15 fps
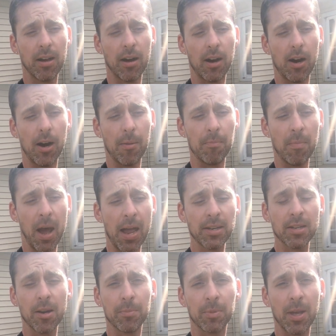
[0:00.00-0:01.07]
I
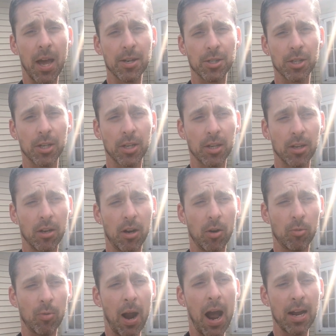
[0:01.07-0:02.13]
ended up catching a
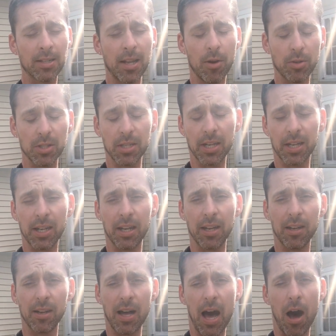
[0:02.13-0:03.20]
rock that was
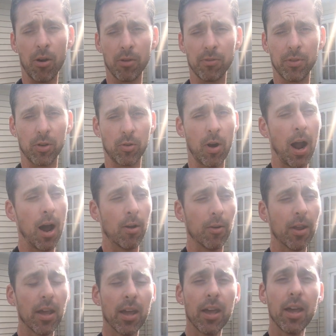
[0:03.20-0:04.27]
sticking out of the ground,
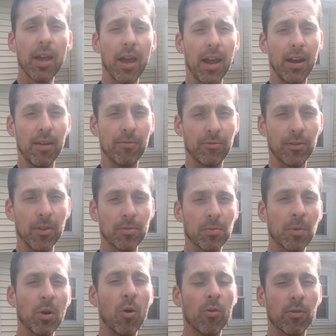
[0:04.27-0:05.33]
and it flipped
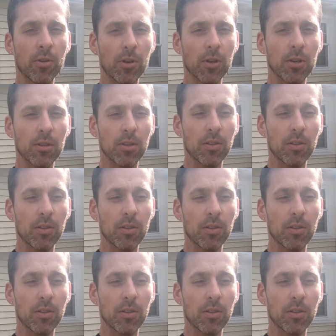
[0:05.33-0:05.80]
me over.